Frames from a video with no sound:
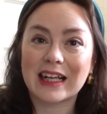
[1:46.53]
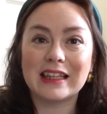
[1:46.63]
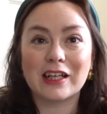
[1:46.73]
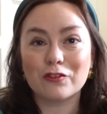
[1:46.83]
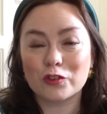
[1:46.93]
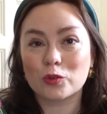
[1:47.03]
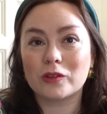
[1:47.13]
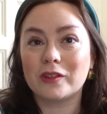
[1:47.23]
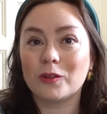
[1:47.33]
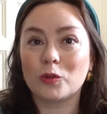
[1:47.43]
I loved
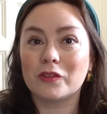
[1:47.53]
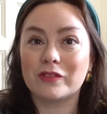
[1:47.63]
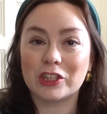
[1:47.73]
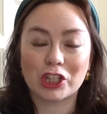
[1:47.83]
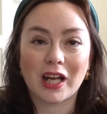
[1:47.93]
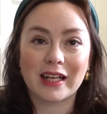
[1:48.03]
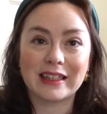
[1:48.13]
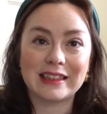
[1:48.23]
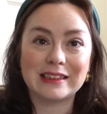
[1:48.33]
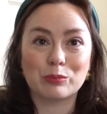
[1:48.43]
all of the
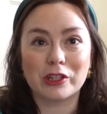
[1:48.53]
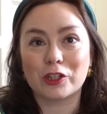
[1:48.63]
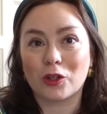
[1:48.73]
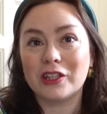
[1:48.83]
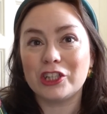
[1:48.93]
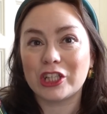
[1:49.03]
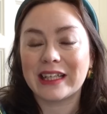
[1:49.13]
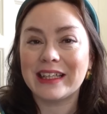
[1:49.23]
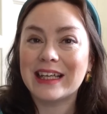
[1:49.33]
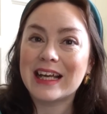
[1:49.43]
Chinese
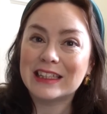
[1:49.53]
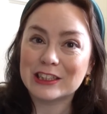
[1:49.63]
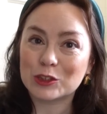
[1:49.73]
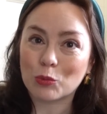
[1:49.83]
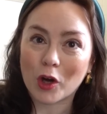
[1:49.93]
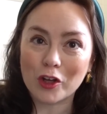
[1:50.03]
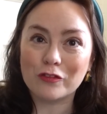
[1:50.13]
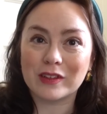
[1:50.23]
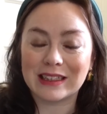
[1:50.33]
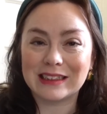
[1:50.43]
mythology that's
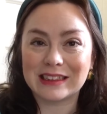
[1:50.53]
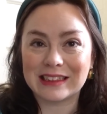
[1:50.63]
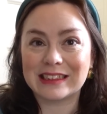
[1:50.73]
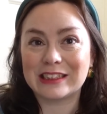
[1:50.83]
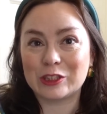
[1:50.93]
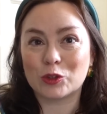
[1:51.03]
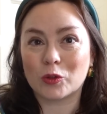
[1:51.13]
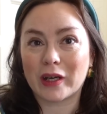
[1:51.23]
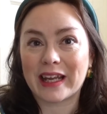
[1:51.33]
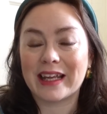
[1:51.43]
woven into this
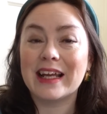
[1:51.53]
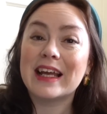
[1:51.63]
story.